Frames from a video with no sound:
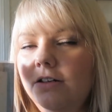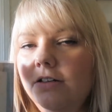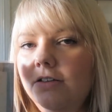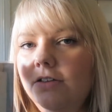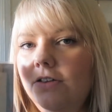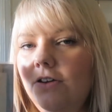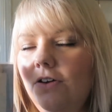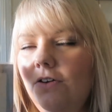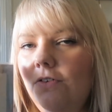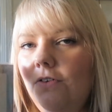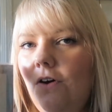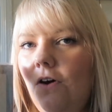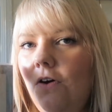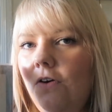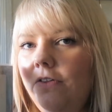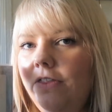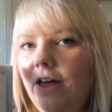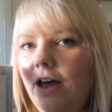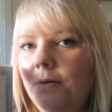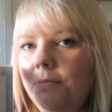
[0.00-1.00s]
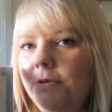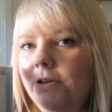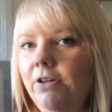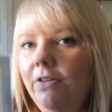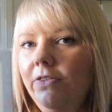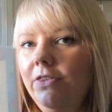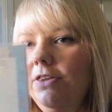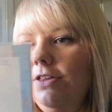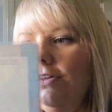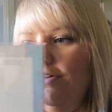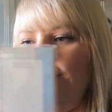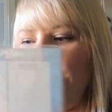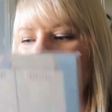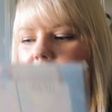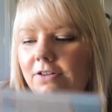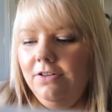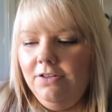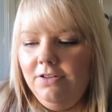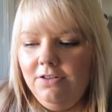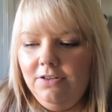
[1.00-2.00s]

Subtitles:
So all that will be on there.